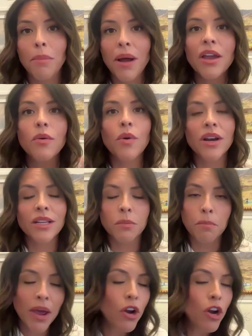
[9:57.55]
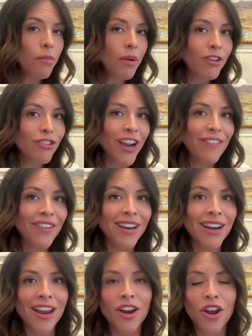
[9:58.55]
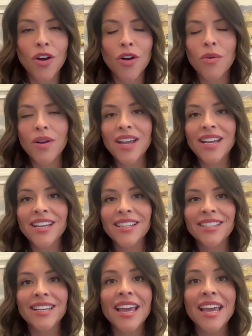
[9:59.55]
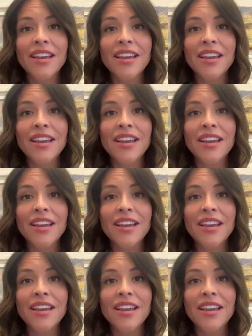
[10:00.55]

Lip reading: But what is better about driving in Idaho is